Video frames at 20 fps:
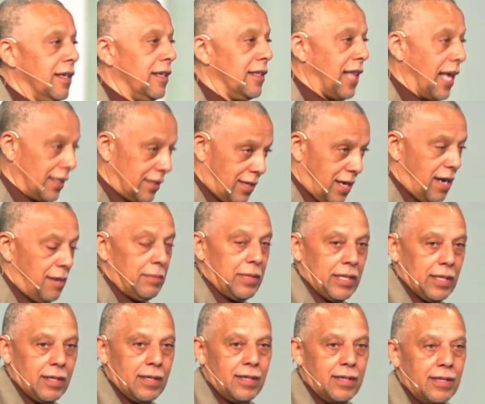That's
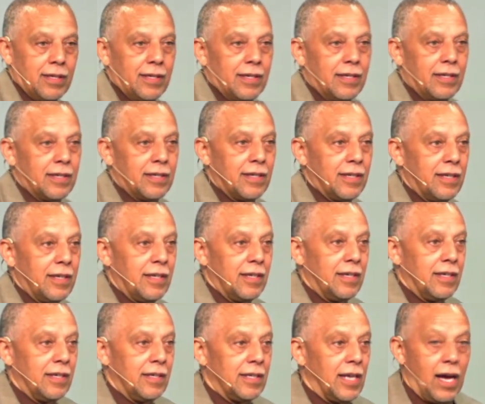coming.
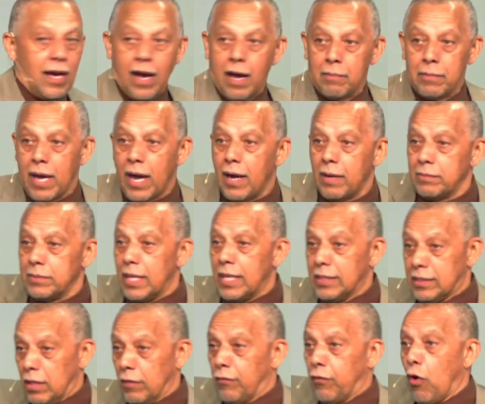Now,
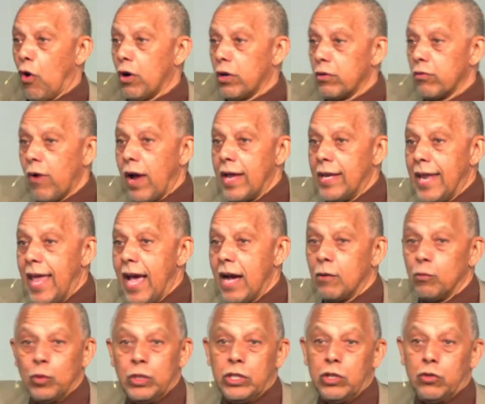it's in Florida right now.
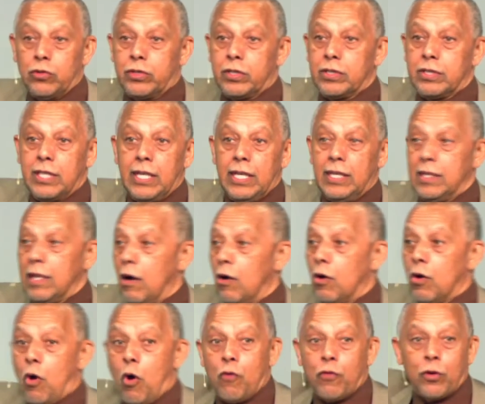We used to see it
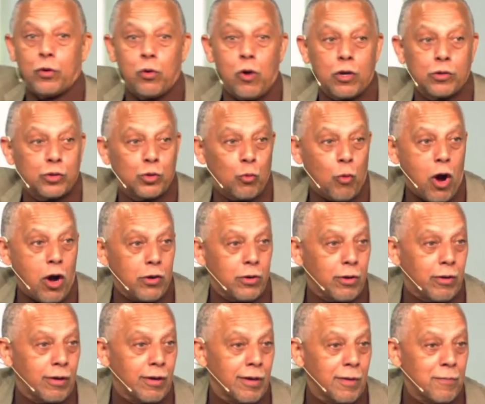over across the water.